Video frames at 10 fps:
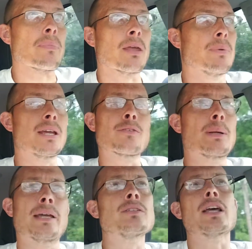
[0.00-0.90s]
but
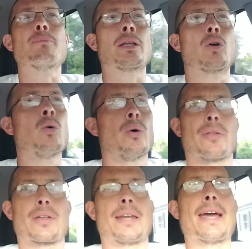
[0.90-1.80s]
everybody else I've been cool
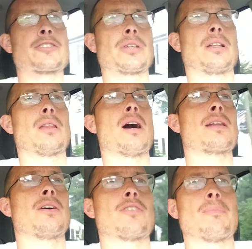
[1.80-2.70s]
with, and actually a lot
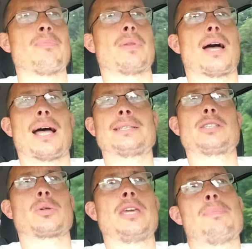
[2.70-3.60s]
of them I
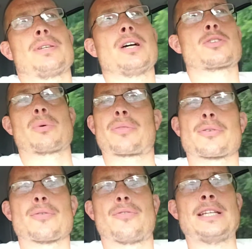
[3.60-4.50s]
still keep in touch with
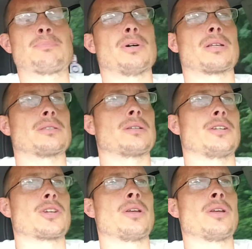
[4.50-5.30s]
through Facebook and such.